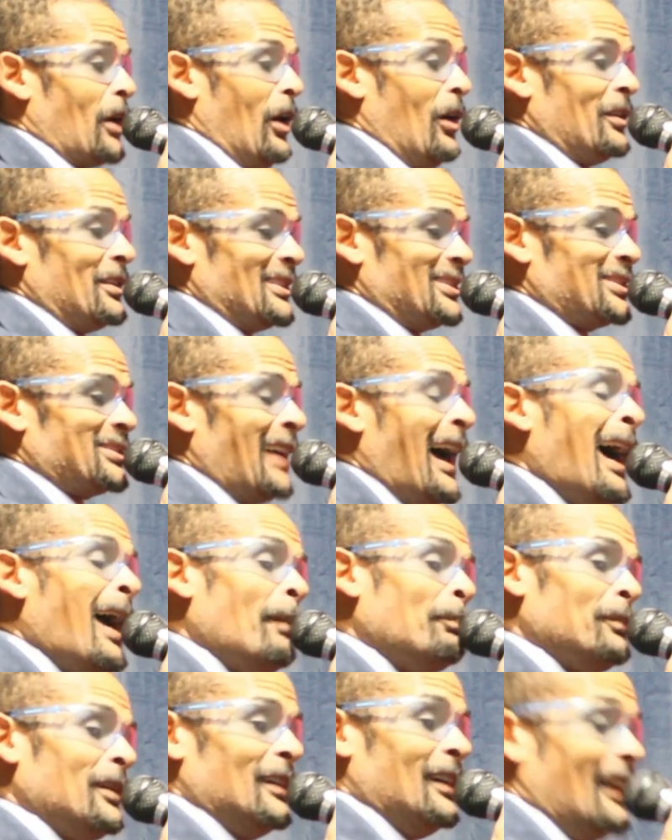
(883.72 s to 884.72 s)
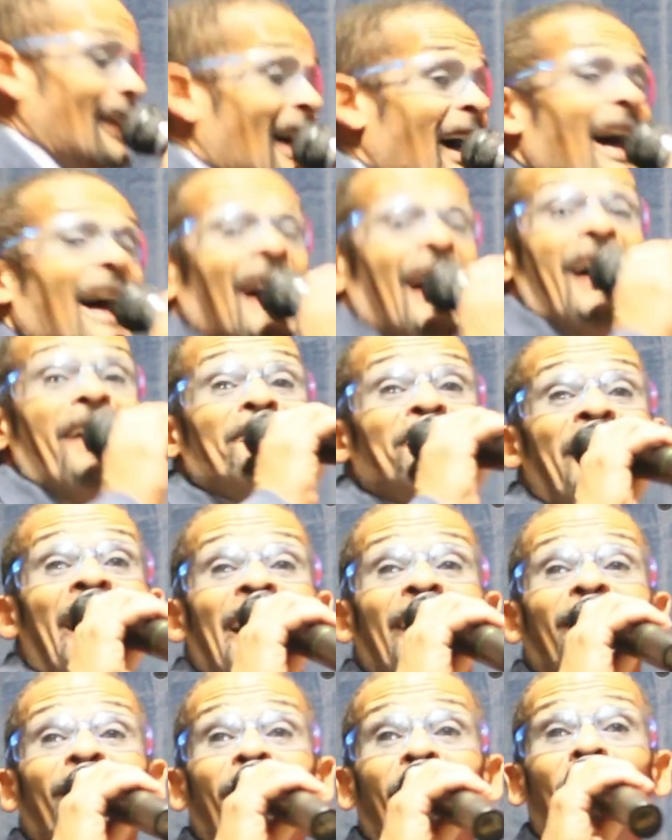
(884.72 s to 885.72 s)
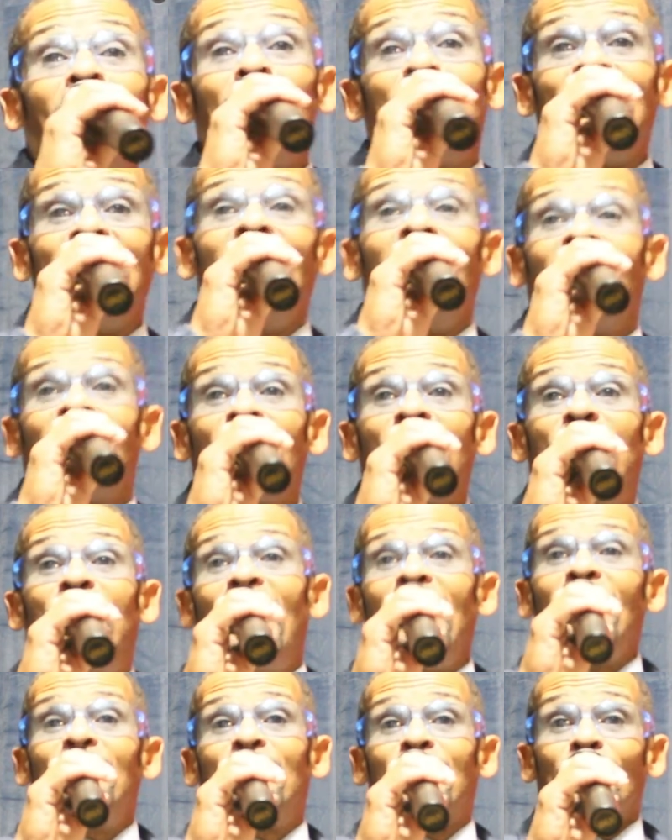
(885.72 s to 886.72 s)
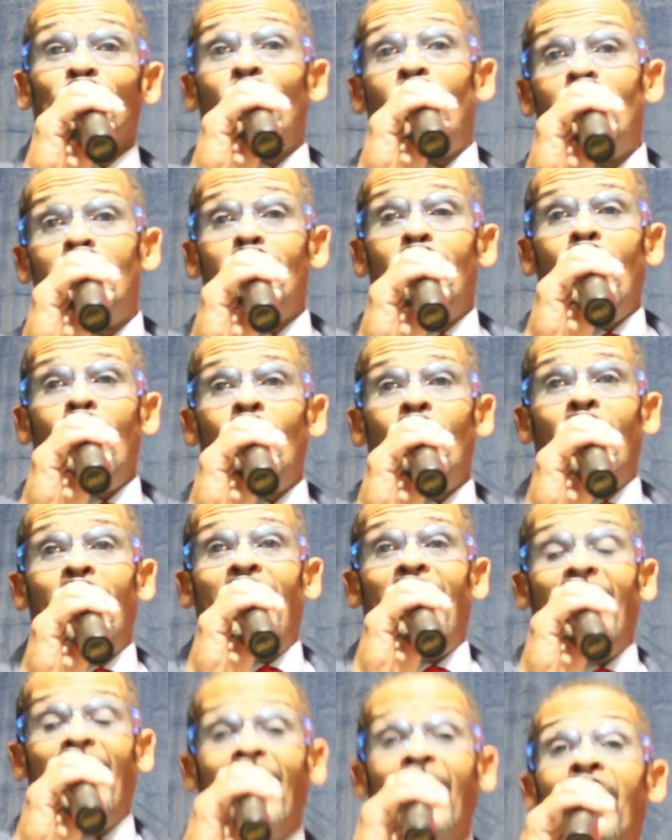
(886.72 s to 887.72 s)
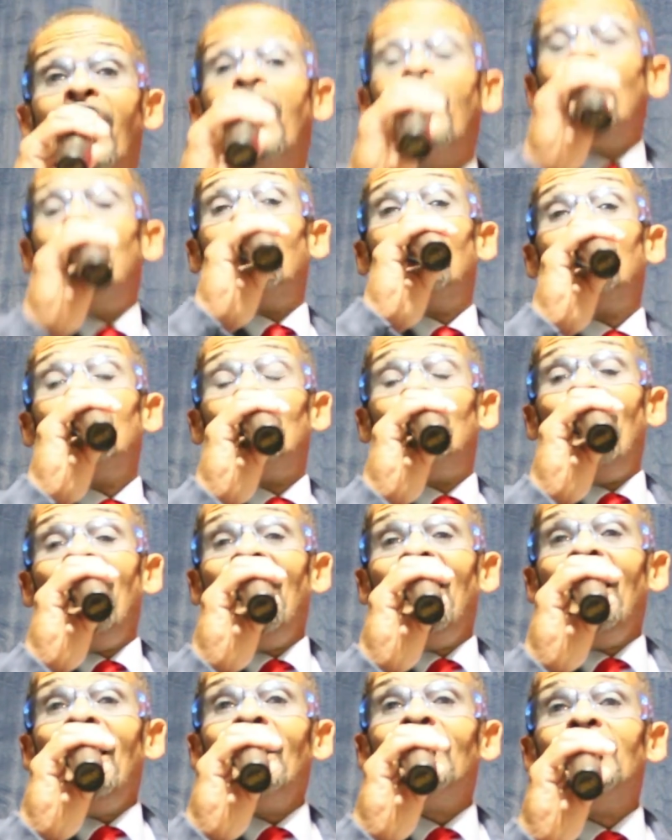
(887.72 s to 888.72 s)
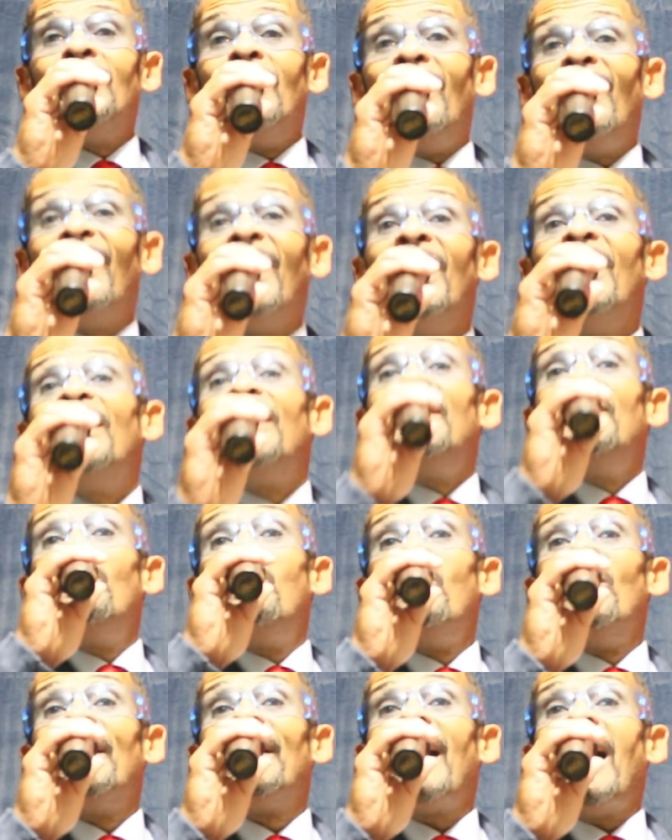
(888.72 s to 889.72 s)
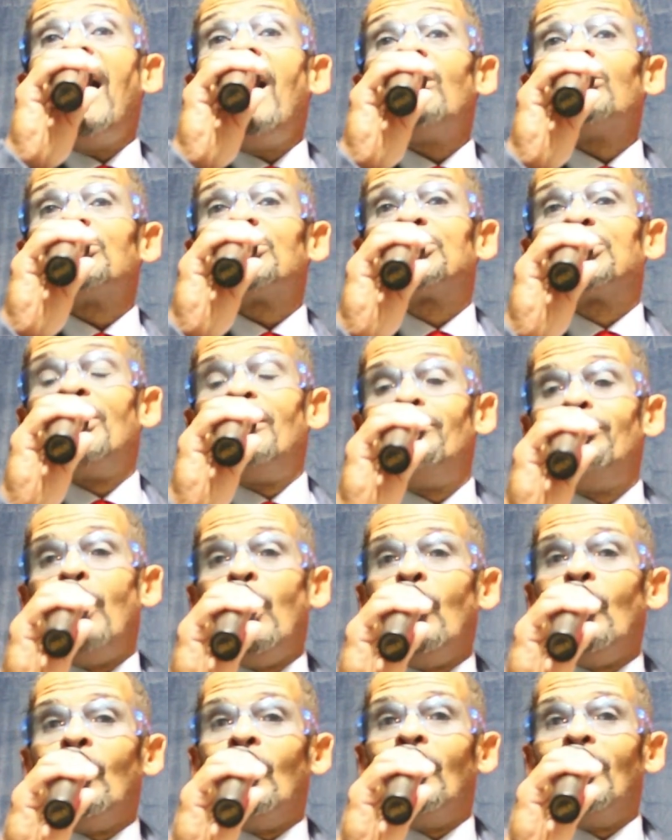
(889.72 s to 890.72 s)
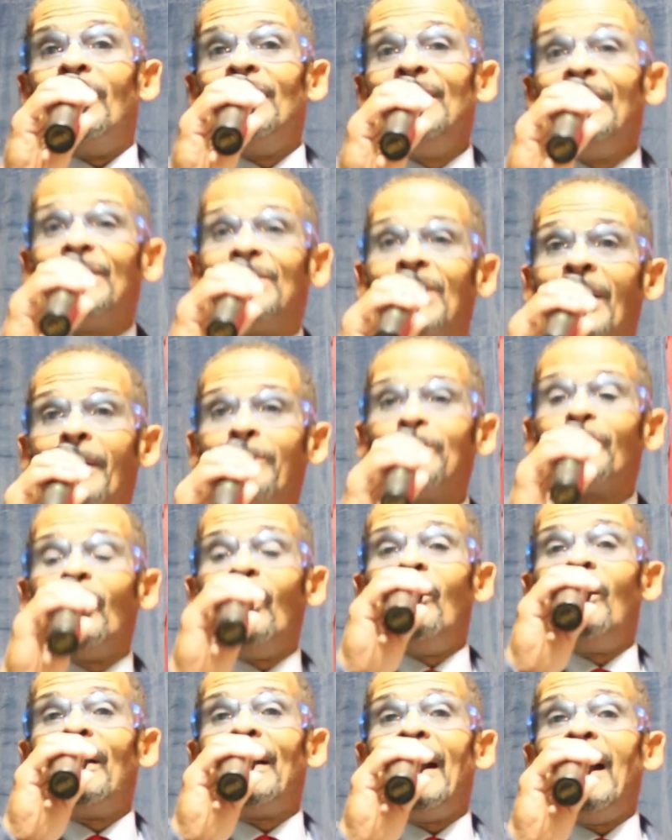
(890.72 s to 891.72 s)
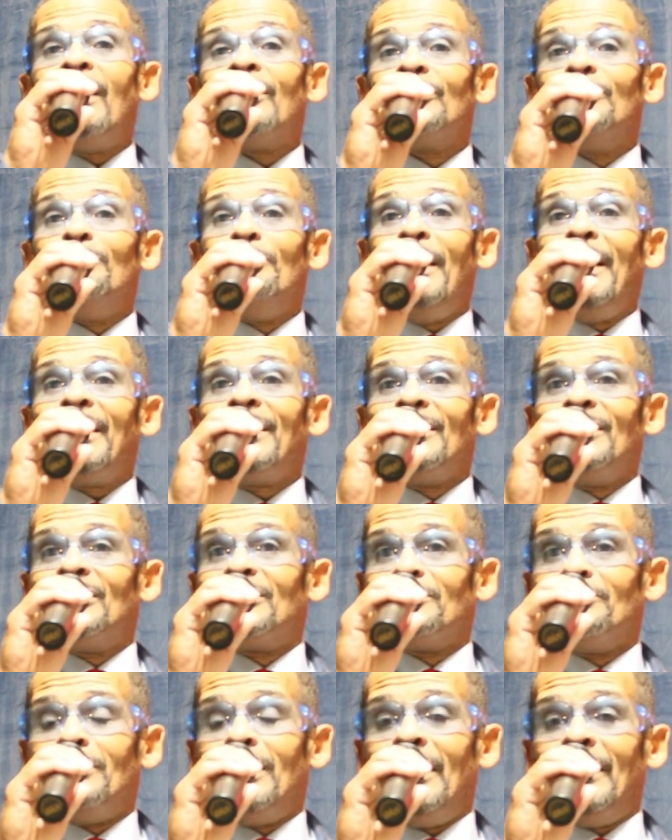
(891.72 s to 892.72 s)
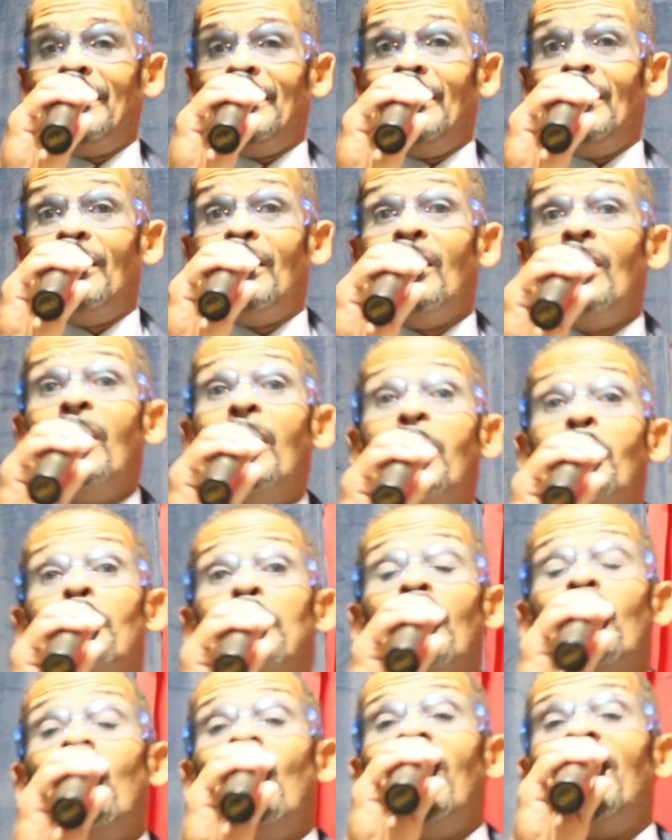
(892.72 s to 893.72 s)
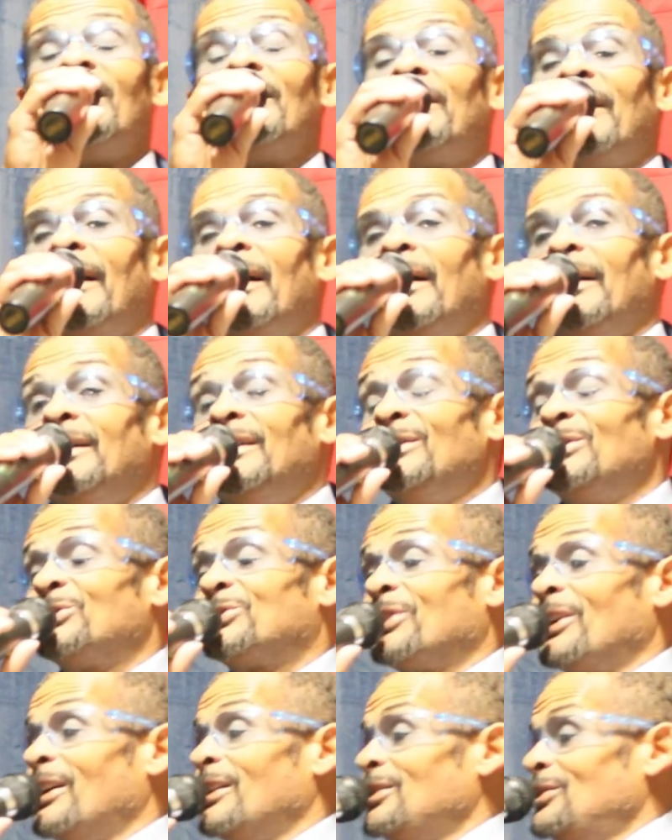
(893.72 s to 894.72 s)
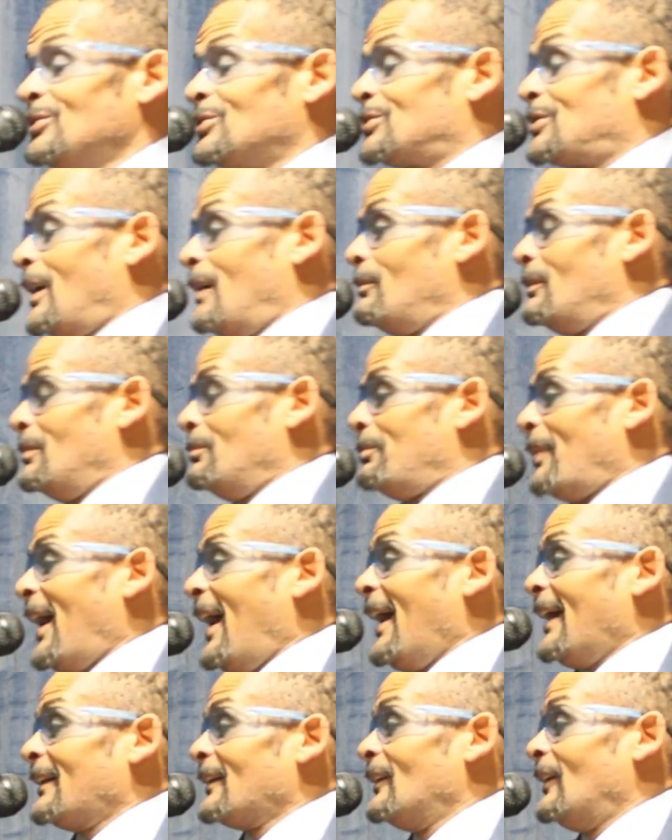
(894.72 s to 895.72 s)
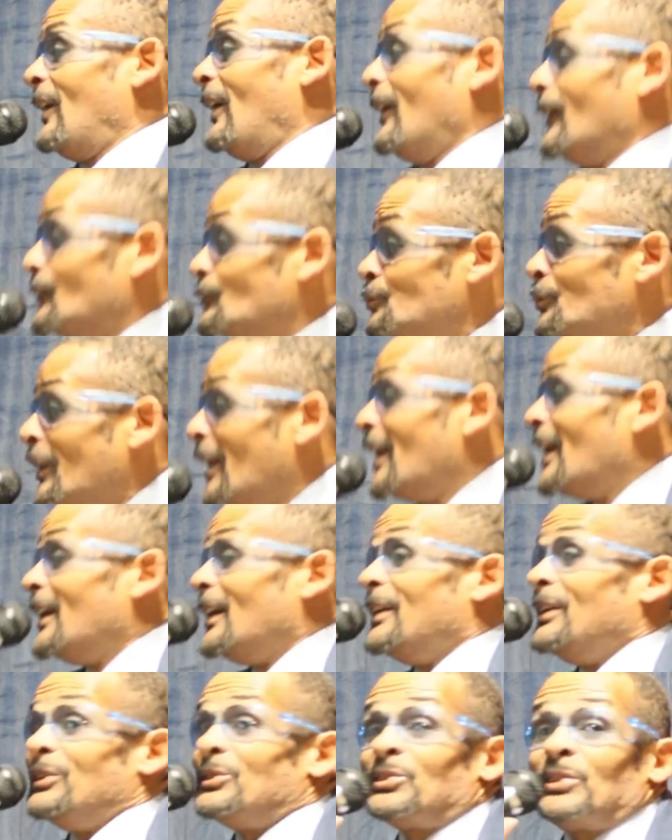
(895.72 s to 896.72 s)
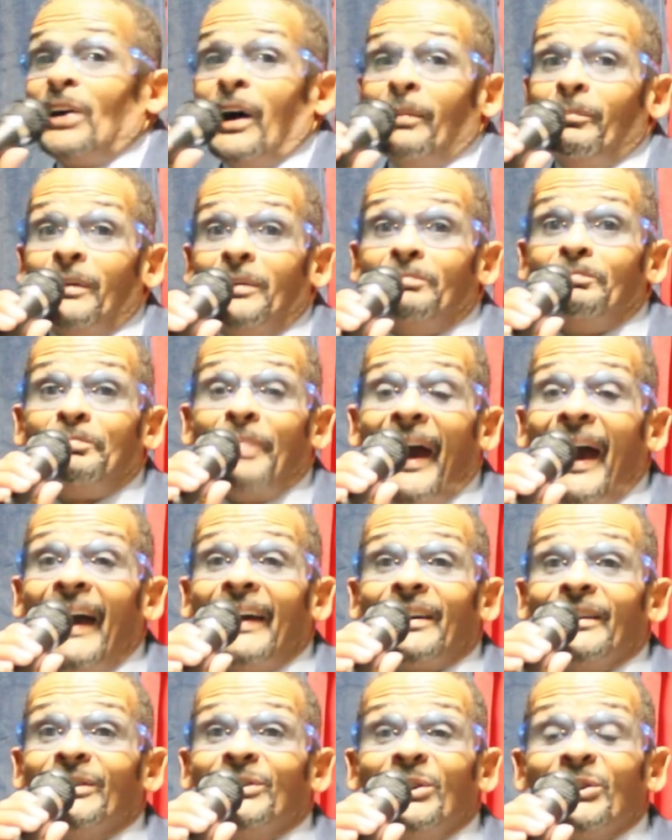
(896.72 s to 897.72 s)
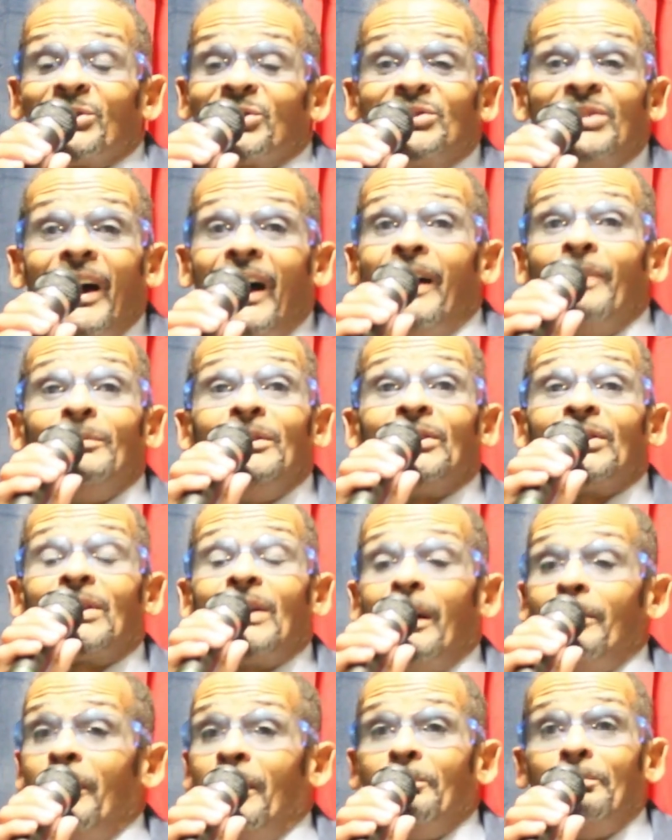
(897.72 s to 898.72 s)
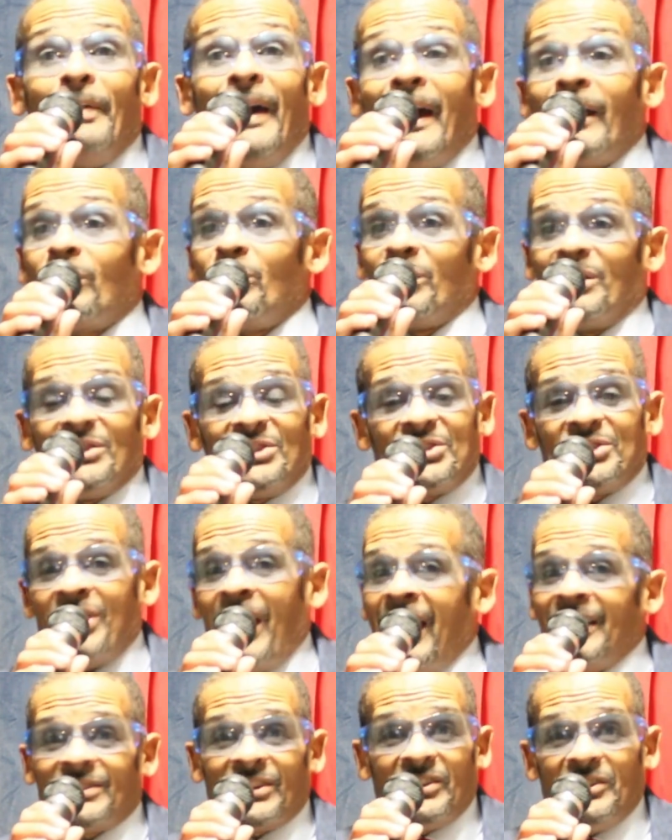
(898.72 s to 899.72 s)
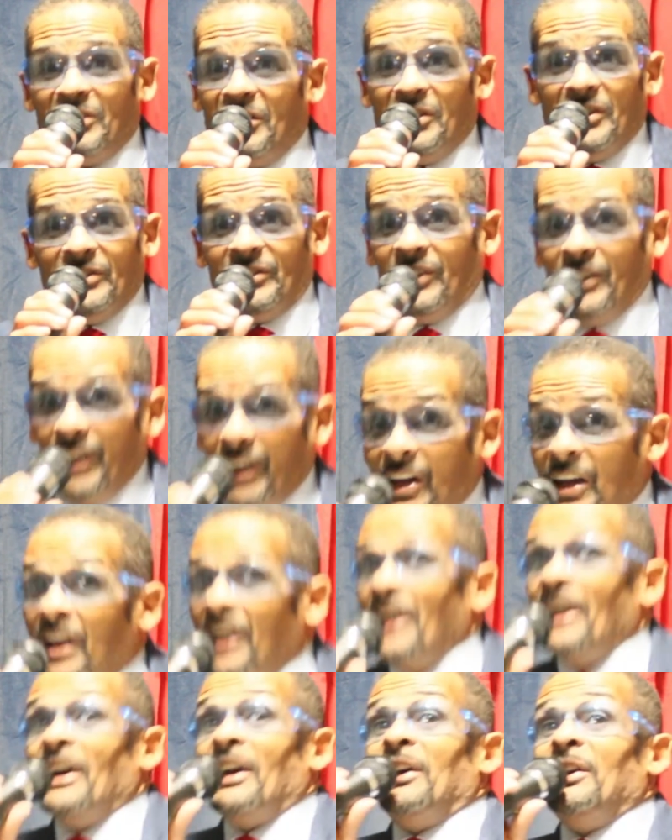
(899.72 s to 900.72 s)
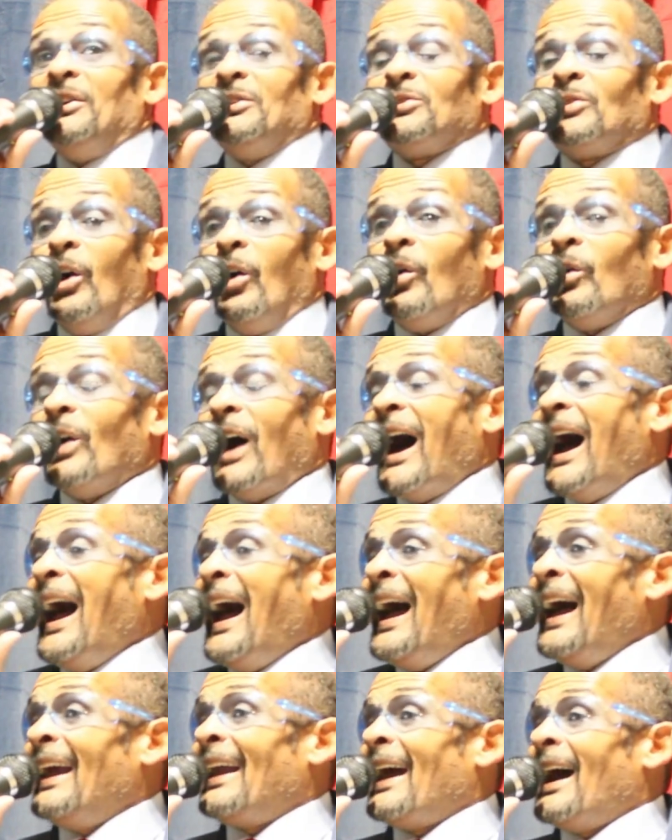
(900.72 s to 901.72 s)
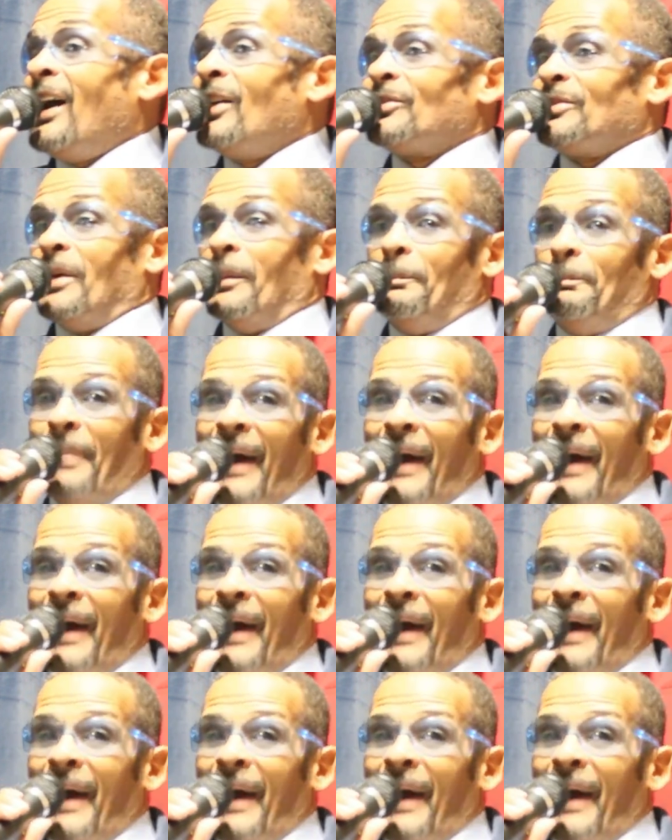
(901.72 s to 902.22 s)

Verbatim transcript: going to stop. I'm not going to be unfaithful no more. But man, he went out some more. He kept going out making his money. But one day he said he's coming back. He's coming back, and this time he's coming back with a shotgun. He's going to hide out in the